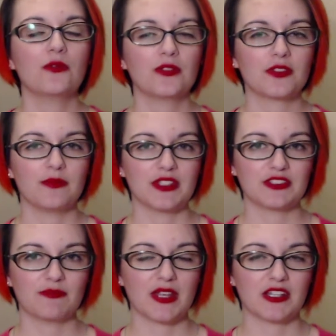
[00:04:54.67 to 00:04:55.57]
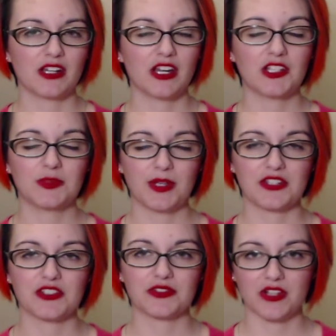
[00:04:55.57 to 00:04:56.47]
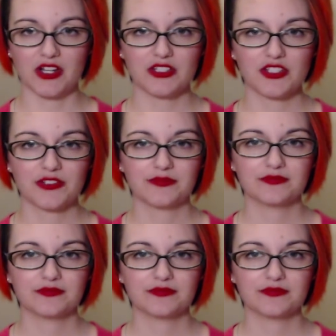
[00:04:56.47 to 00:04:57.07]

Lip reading: with Mists of Pandaria expansion launch.